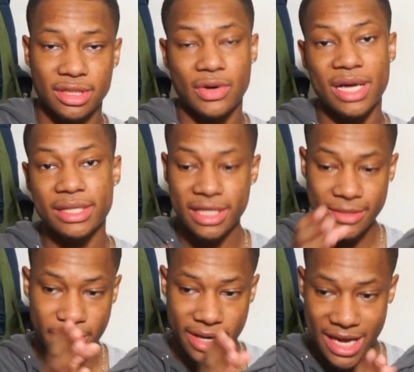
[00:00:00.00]
So I did get a
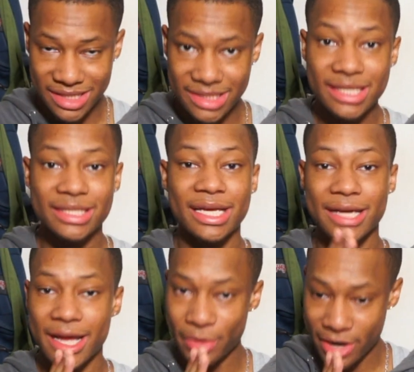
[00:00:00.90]
pair of X6, a
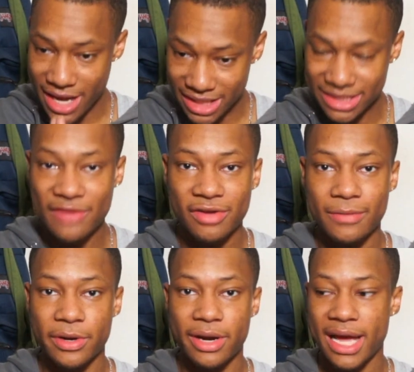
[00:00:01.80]
pair of X7, a
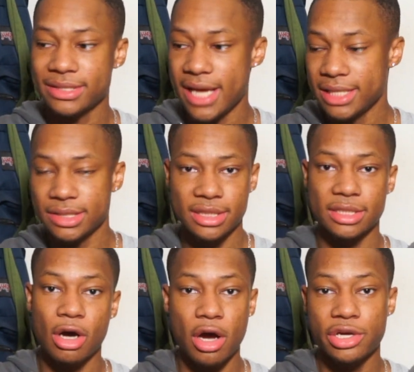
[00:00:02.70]
pair of X8, just
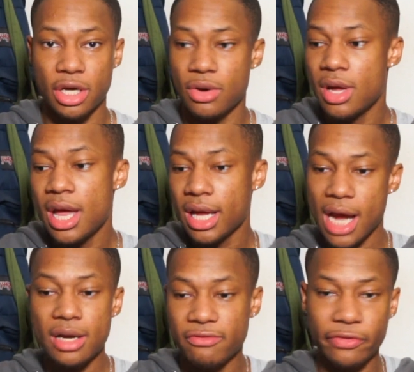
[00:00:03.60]
to, you know,
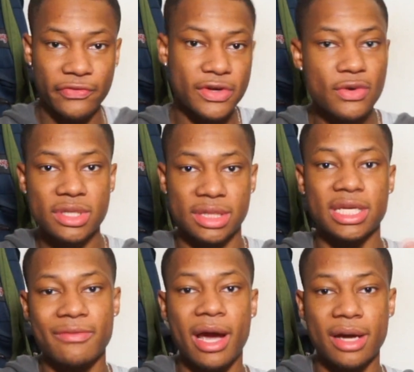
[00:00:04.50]
kind of review and just
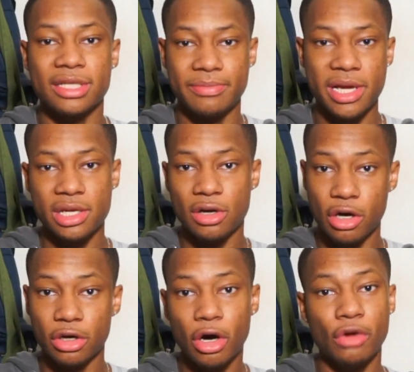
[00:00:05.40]
give my honest opinion
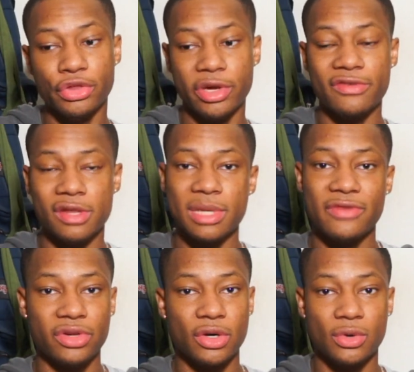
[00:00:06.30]
on all 3 of them,
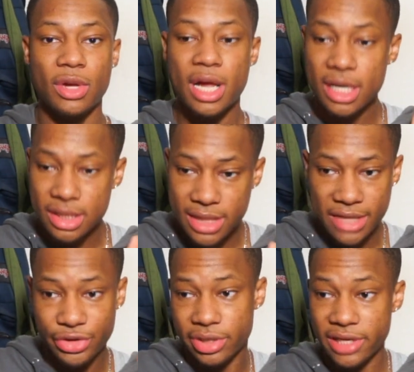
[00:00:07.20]
even though
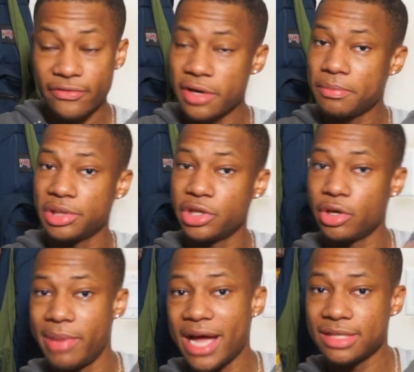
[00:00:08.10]
that they're different, but they're
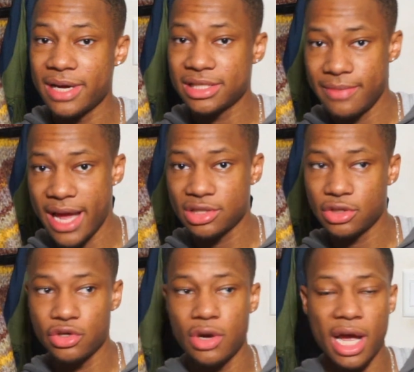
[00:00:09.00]
back to back to back. So,
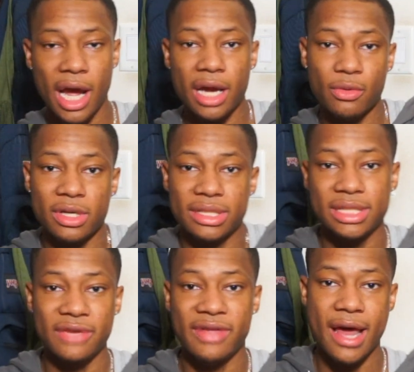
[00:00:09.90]
you know, I kind of wanted to
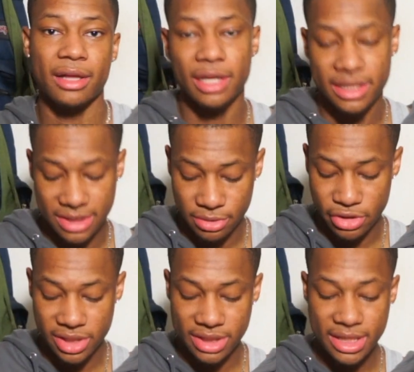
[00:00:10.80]
see if they had a lot of
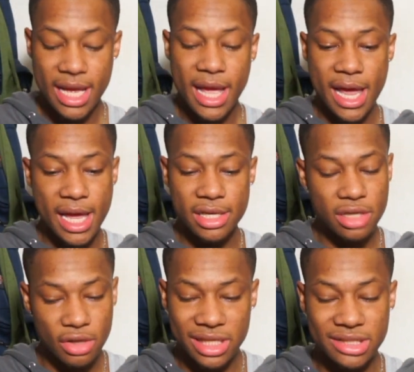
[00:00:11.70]
similarities. And, you
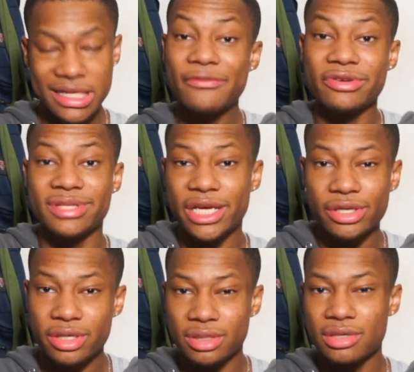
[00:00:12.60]
know, they just have your
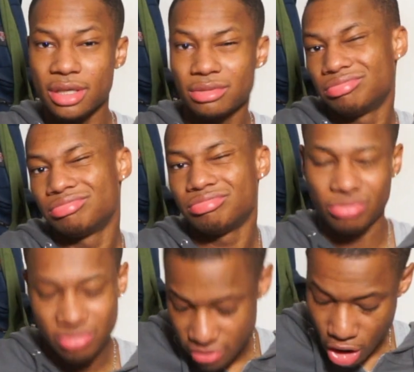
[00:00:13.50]
standard, you know,
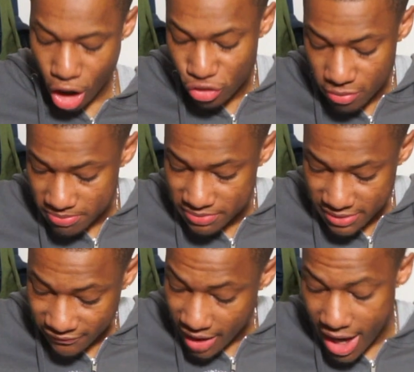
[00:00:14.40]
cargo
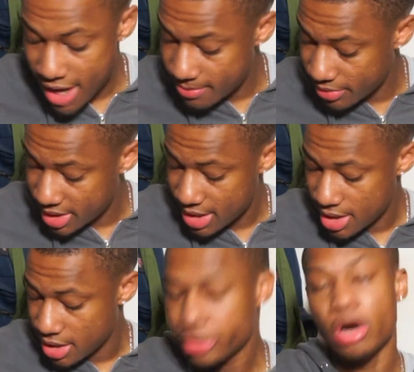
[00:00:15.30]
vibe, but
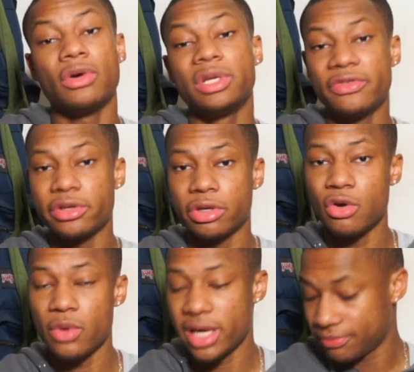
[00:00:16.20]
they're all different in their
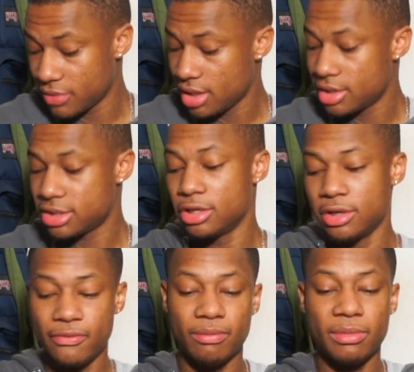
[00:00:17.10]
own way.
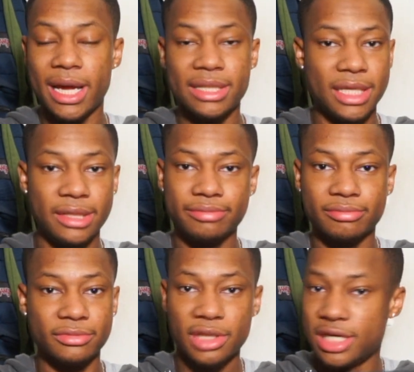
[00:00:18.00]
So, like I said,
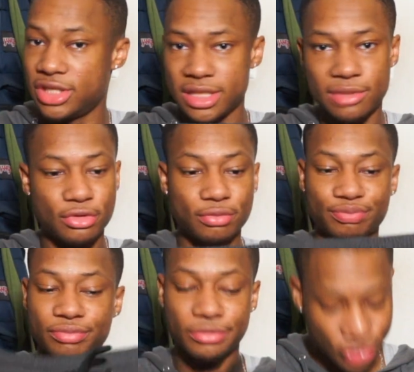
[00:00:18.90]
adjustable,
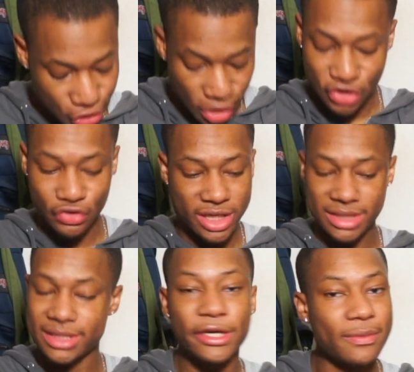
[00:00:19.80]
drawstring,
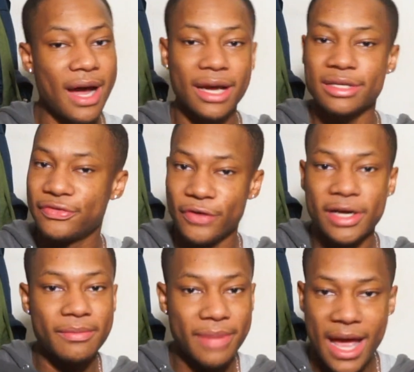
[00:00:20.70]
standard pockets,
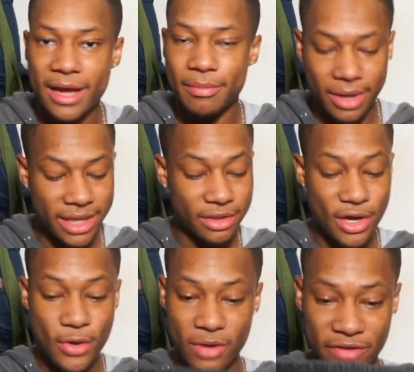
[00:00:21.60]
front, back, butt,
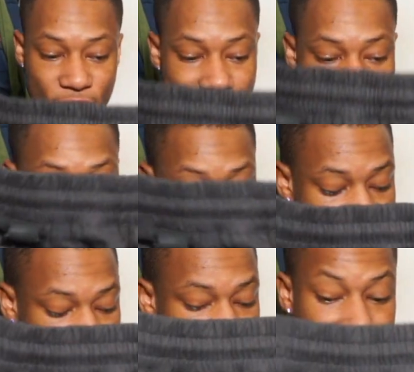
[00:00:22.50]
whatever you may call it.
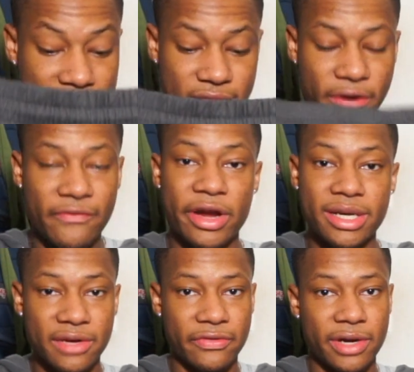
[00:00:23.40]
But these are very
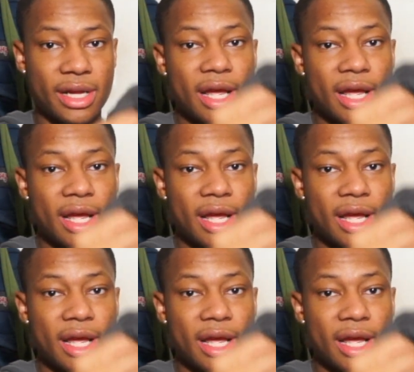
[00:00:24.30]
different.